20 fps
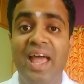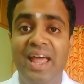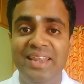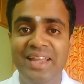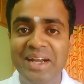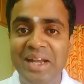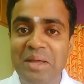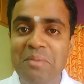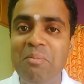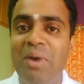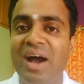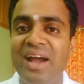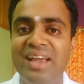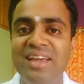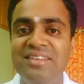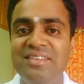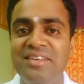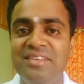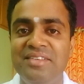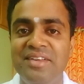That time
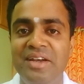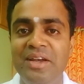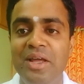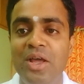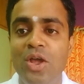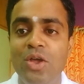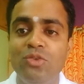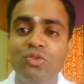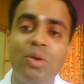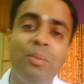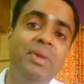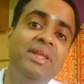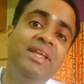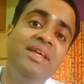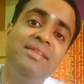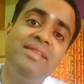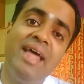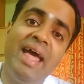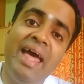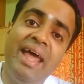Bhagia sir said, Swami,
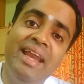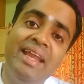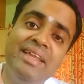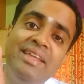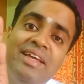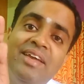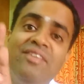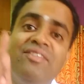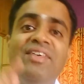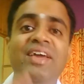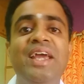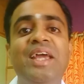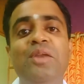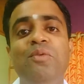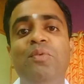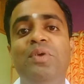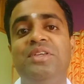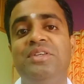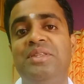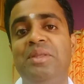there's another way in
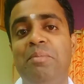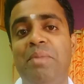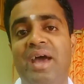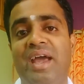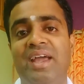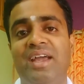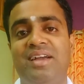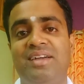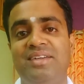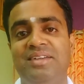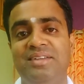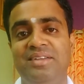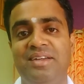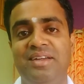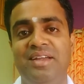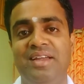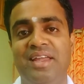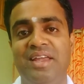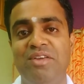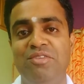which the bank
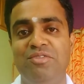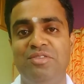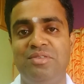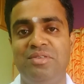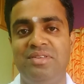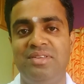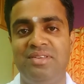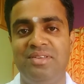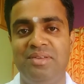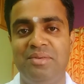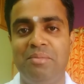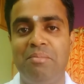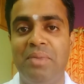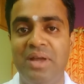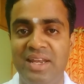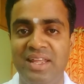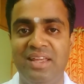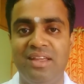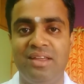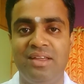gives
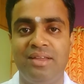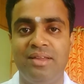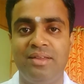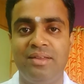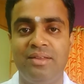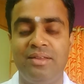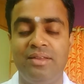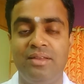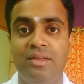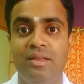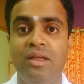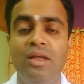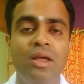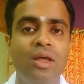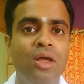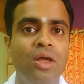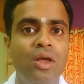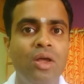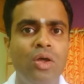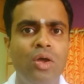money.
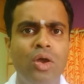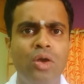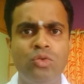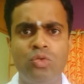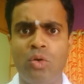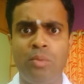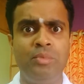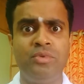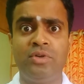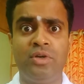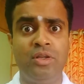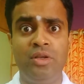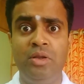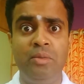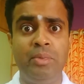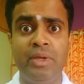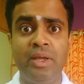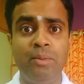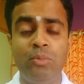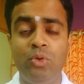And Swami suddenly
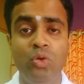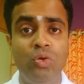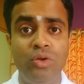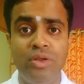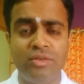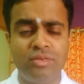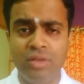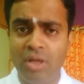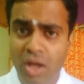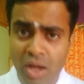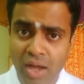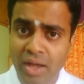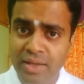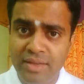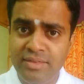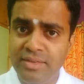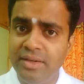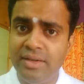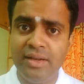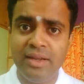became curious. Ah,
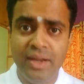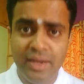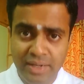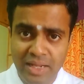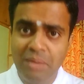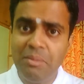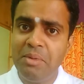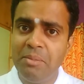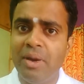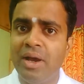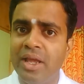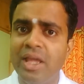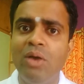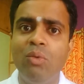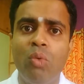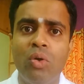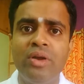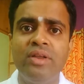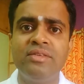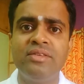is it? Tell me, Bhagia,
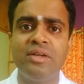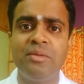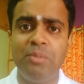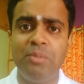what is it?